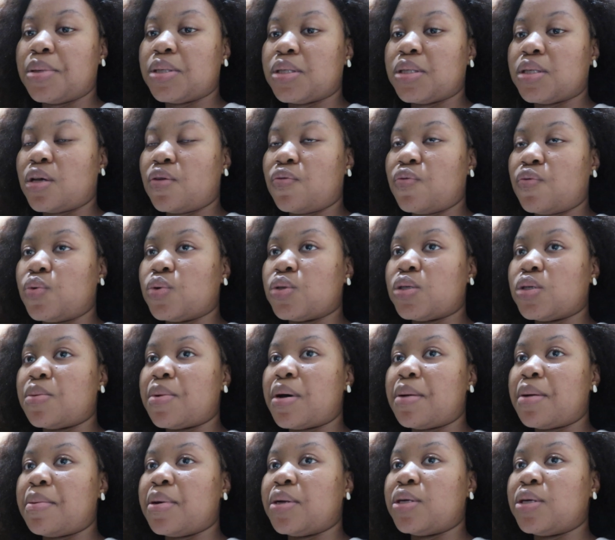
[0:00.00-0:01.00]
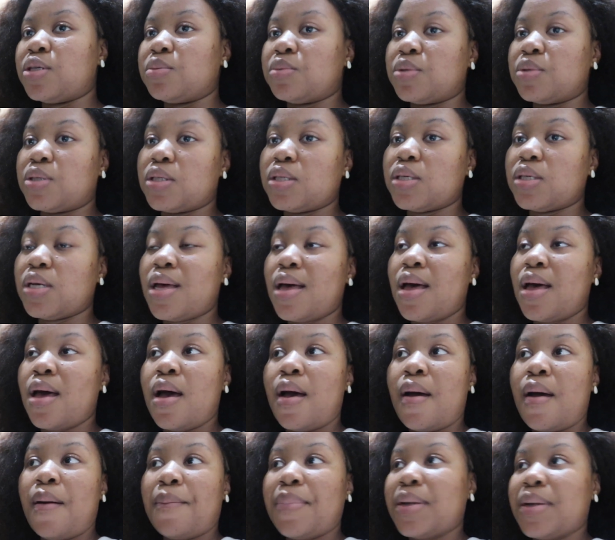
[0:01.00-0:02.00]
us save water by management.
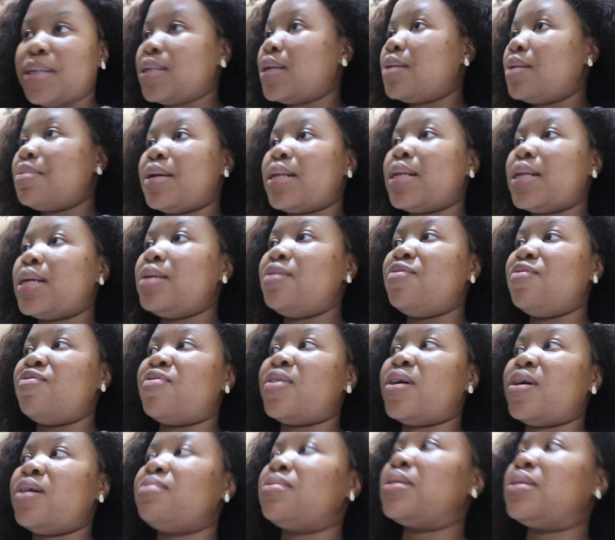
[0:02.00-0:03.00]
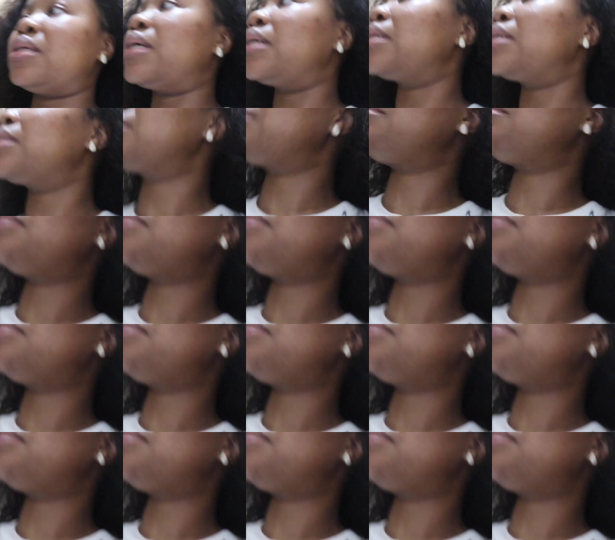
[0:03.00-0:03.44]
But what about the vibes, guys?